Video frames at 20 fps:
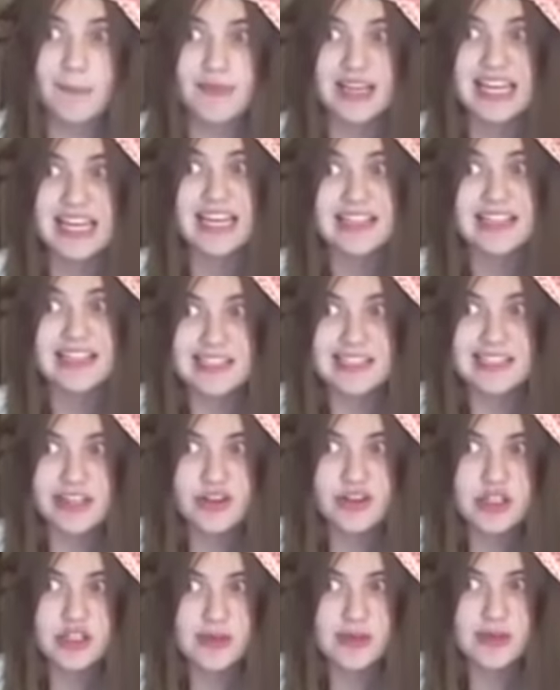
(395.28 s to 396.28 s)

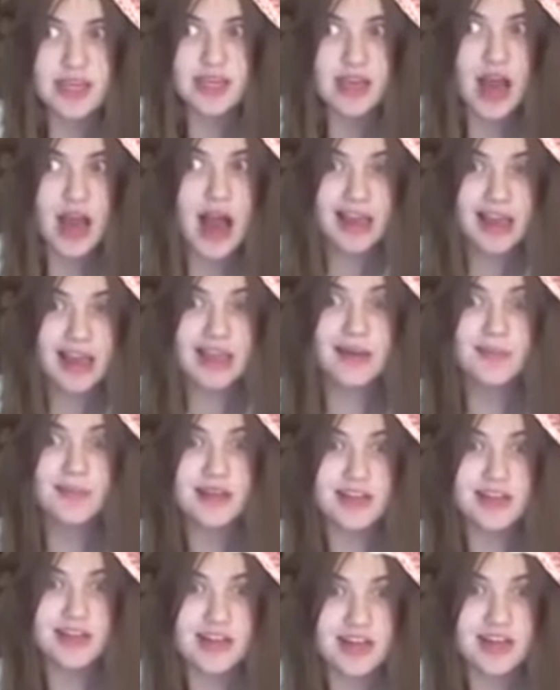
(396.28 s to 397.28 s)
Excuse me, I
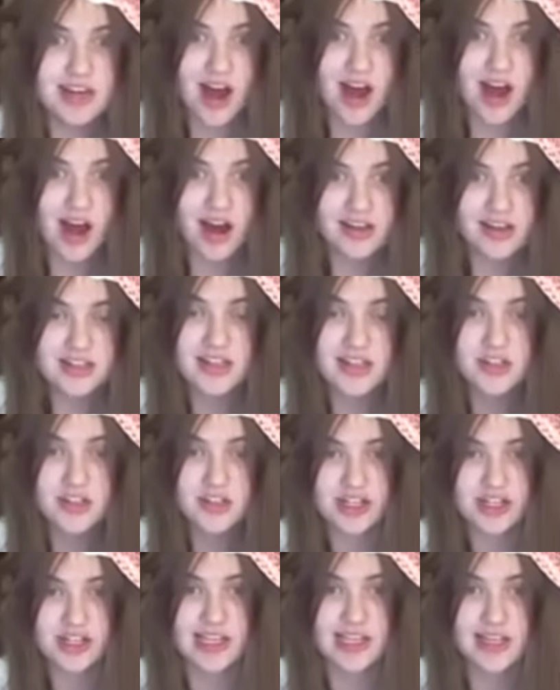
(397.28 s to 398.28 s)
am not
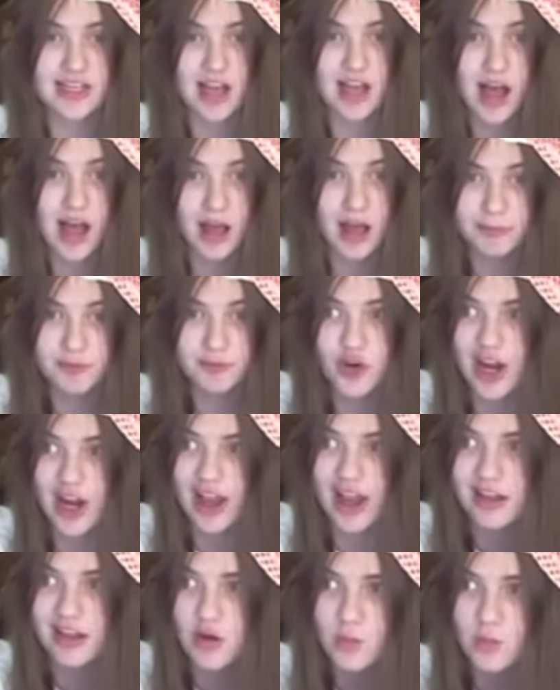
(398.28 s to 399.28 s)
dressing up for
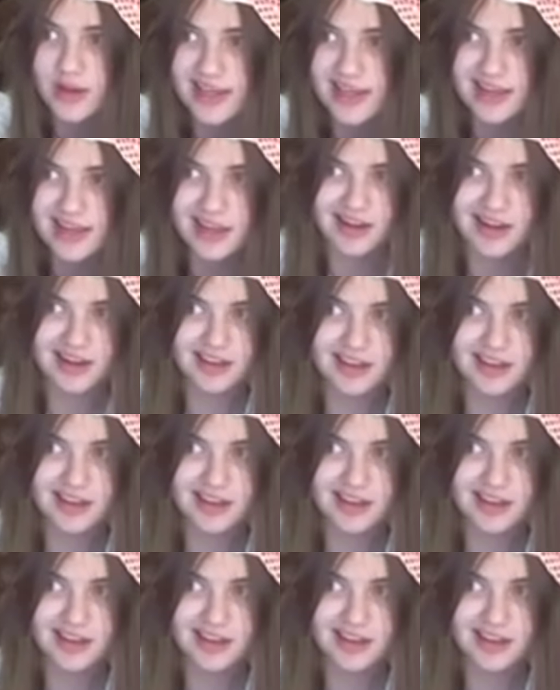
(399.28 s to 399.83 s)
Halloween.